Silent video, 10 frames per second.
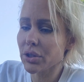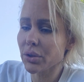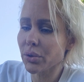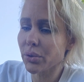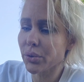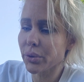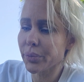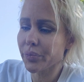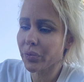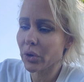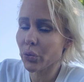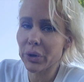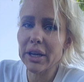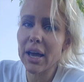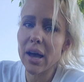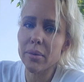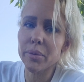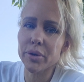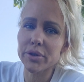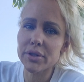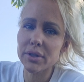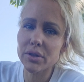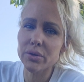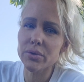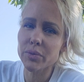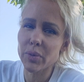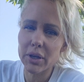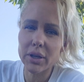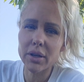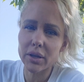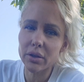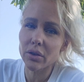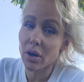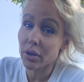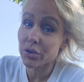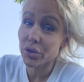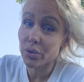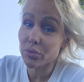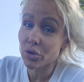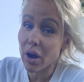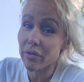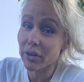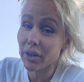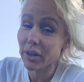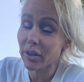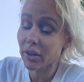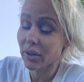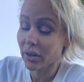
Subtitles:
to rehab a person who's been in long-term trafficking,